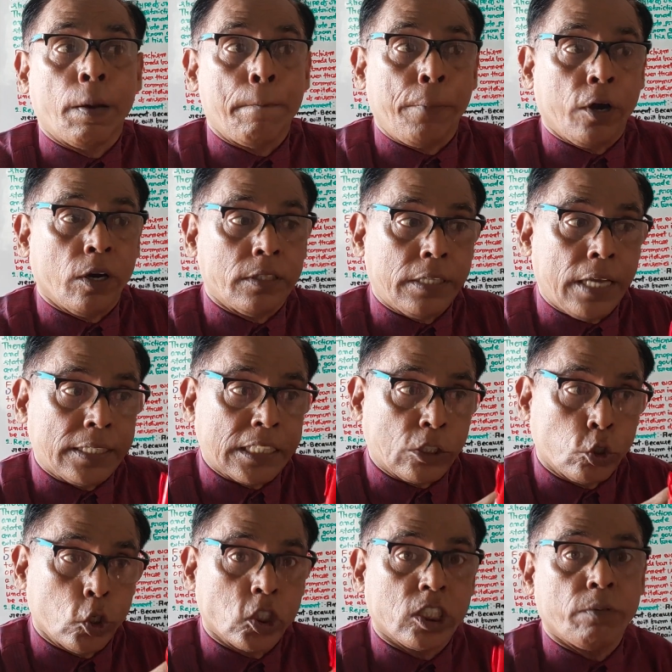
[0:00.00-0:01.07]
because they are the
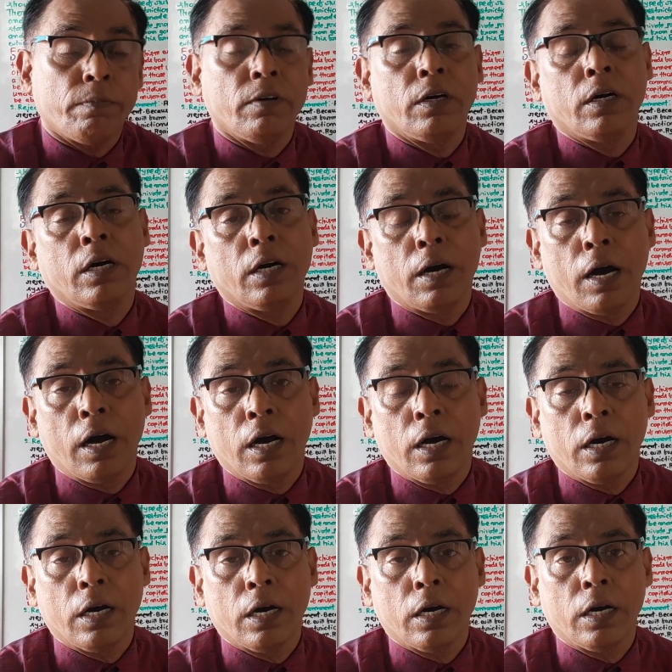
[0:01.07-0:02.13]
source of
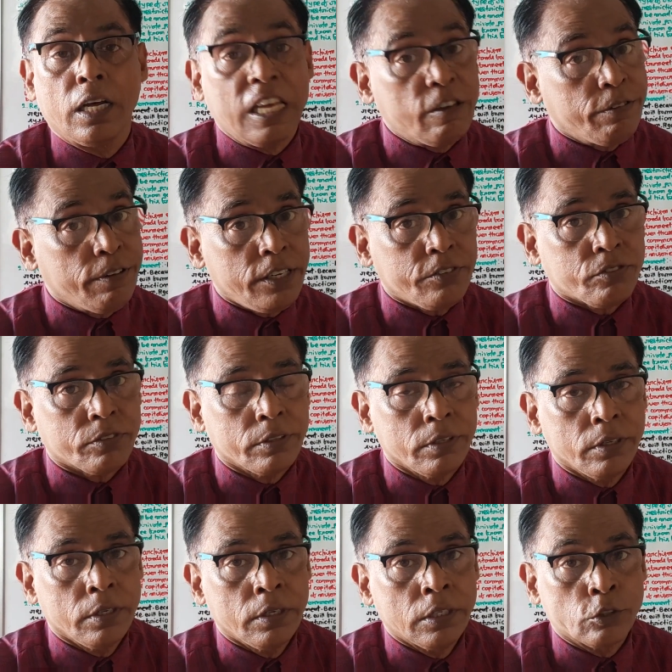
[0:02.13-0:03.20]
evils,
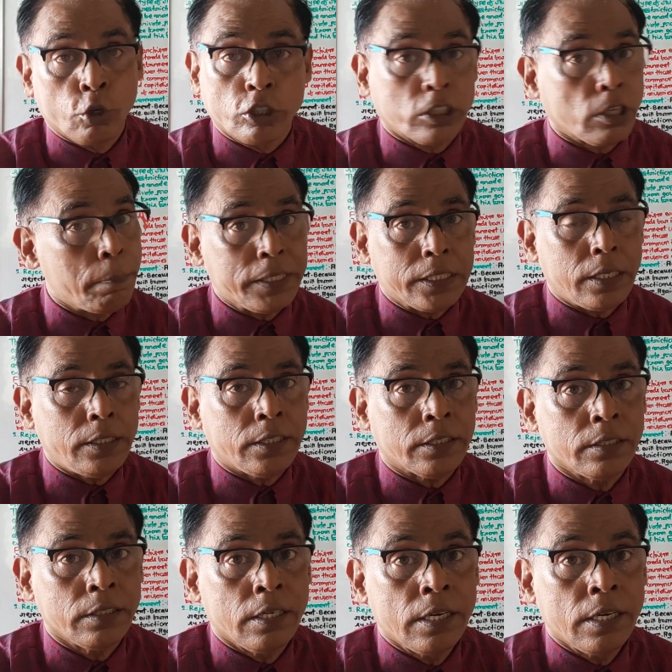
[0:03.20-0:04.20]
source of miseries.